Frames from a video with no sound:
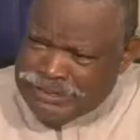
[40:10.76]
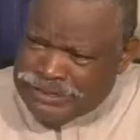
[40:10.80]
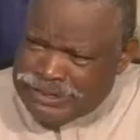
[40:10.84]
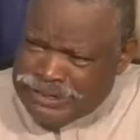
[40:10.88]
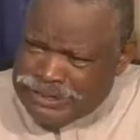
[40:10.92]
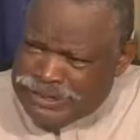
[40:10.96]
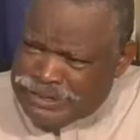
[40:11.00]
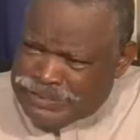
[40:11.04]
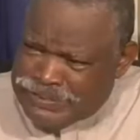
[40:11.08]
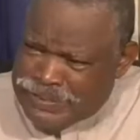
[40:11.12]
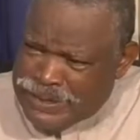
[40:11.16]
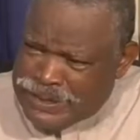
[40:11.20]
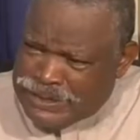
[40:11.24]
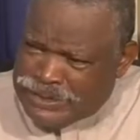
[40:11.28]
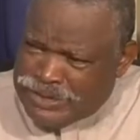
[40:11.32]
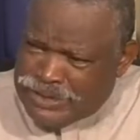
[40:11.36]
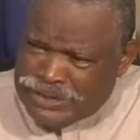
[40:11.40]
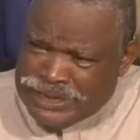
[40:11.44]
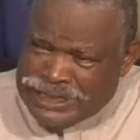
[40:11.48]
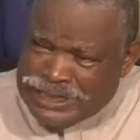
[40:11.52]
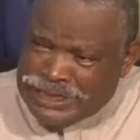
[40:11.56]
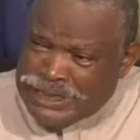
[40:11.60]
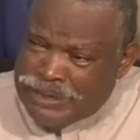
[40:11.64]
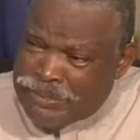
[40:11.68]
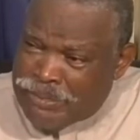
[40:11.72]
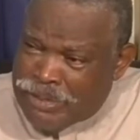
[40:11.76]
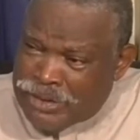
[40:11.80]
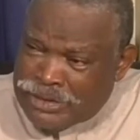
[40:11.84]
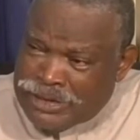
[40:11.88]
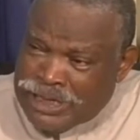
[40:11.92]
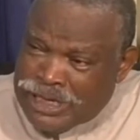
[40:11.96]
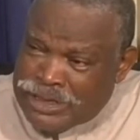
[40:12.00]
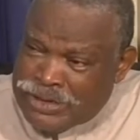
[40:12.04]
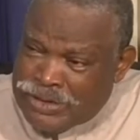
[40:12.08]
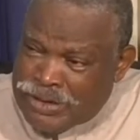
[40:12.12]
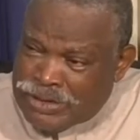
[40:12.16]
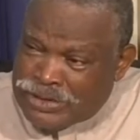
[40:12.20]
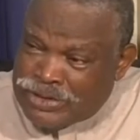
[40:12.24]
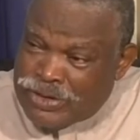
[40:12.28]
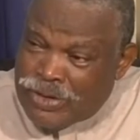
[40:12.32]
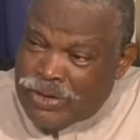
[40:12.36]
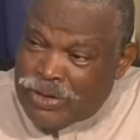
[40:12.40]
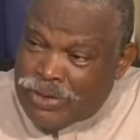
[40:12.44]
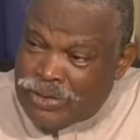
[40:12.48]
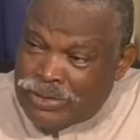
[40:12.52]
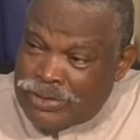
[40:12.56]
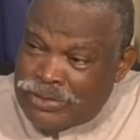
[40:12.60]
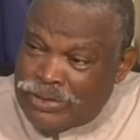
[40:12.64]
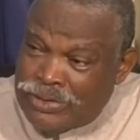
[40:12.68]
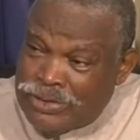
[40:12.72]
Inspector Jide, bother you at
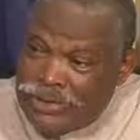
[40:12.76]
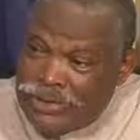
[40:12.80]
all.